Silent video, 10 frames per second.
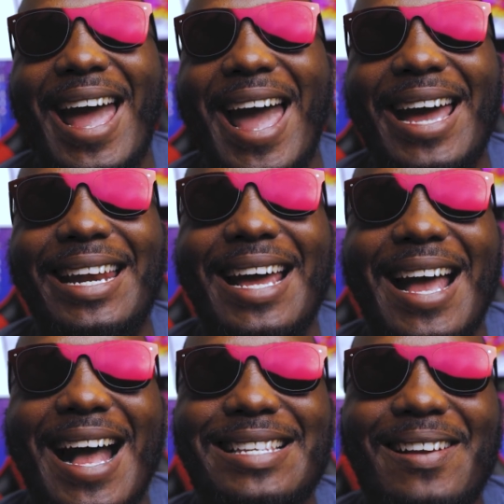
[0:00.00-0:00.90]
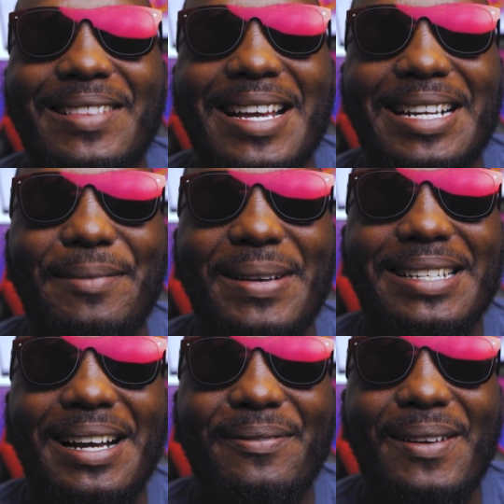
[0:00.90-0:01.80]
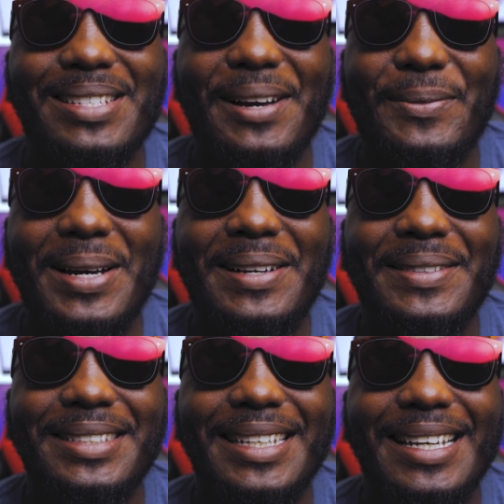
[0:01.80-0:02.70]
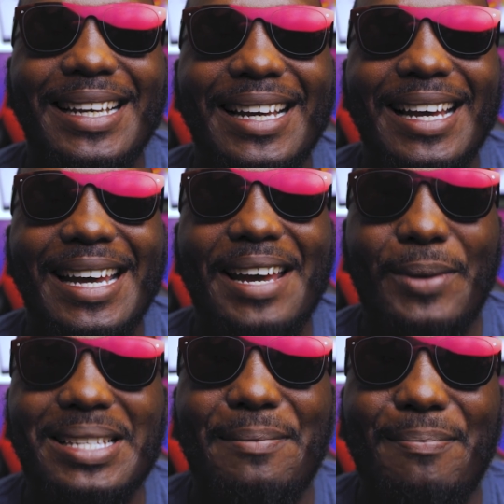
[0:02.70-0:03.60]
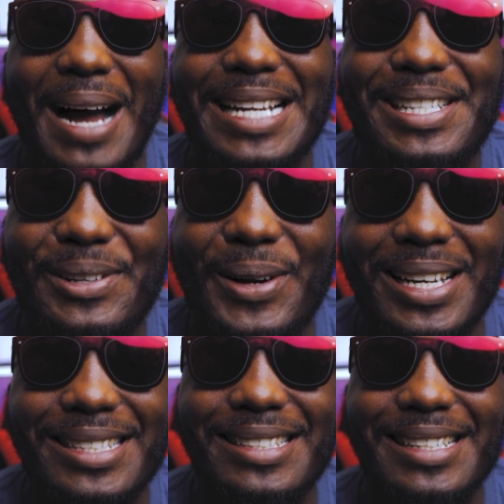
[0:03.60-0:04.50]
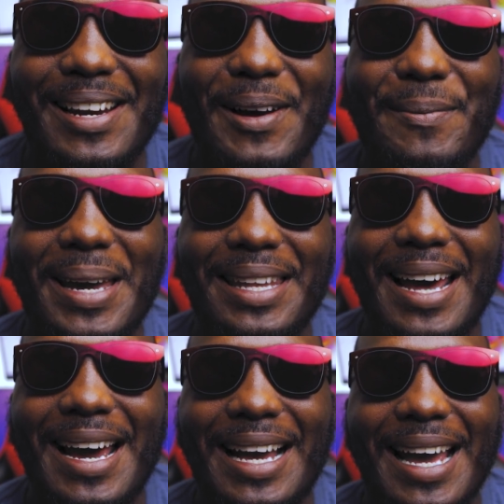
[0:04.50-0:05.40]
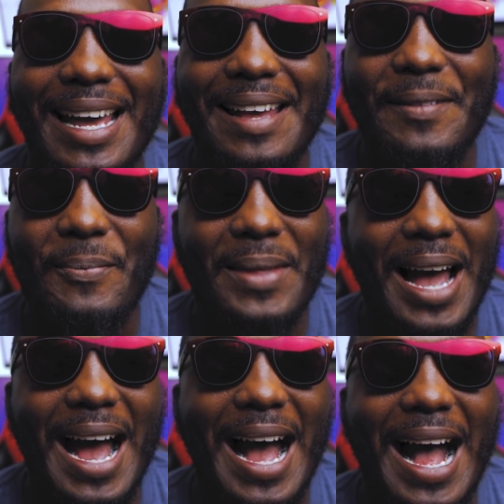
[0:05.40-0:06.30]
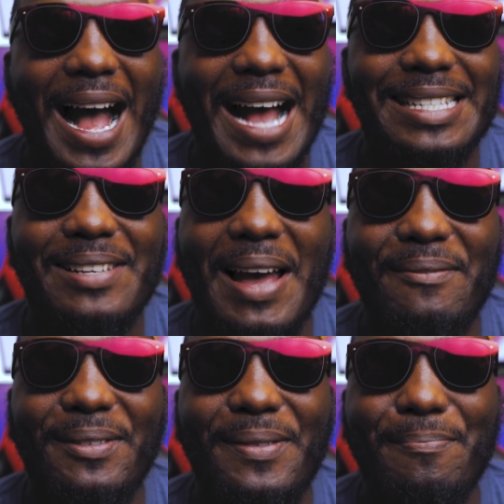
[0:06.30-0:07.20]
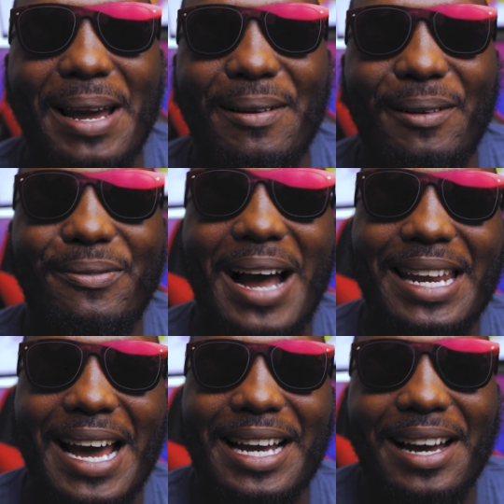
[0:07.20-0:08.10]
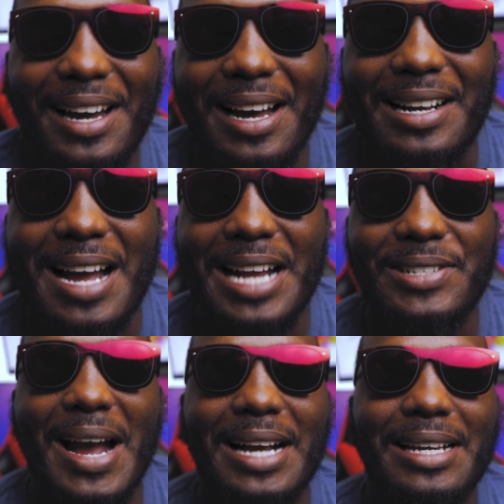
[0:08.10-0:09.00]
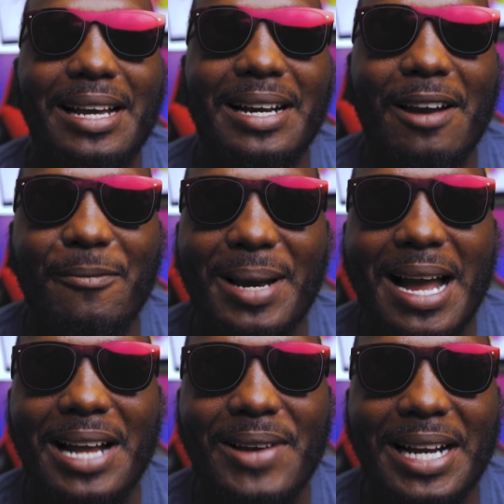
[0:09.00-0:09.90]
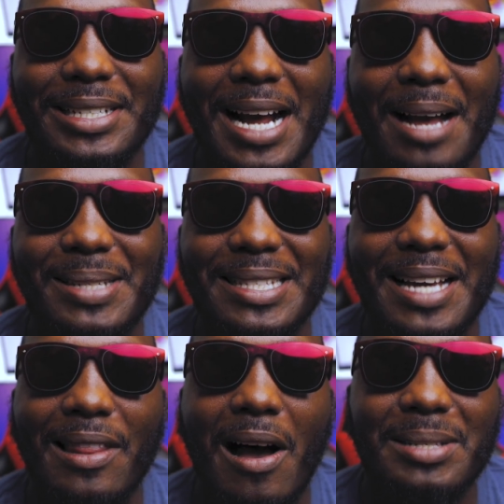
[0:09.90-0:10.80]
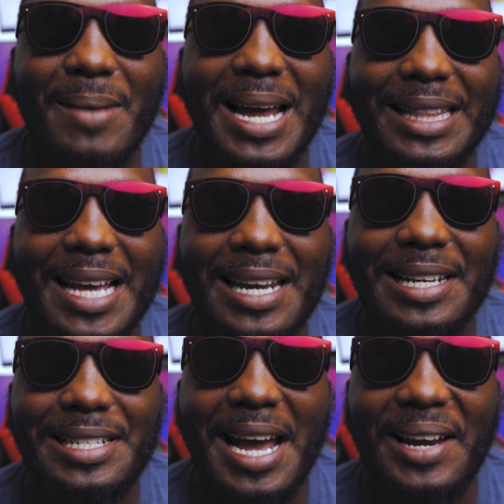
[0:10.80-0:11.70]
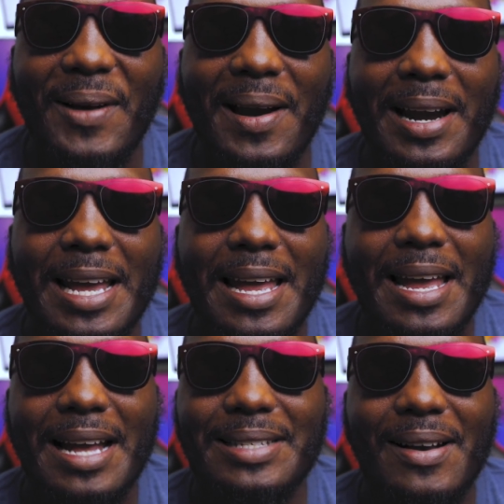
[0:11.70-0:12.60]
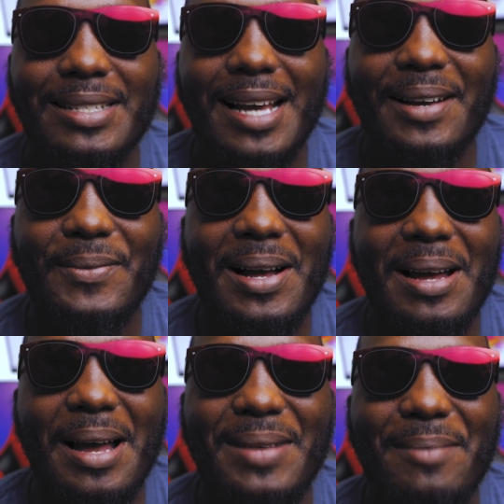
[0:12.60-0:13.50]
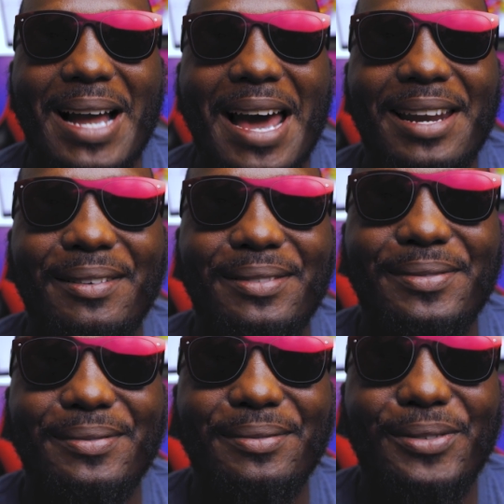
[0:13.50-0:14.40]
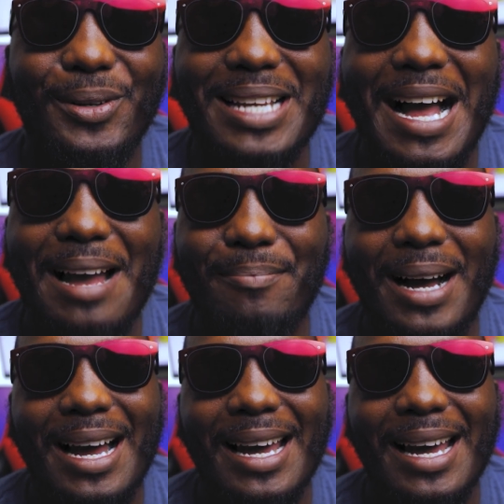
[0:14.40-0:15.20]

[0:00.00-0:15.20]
And I started thinking to myself, I was like, well, it wasn't by choice. You know what I mean? Like, I still haven't been able to find like a government contract job since I lost mine at the end of January. And so I was like, well, I'm kind of full-time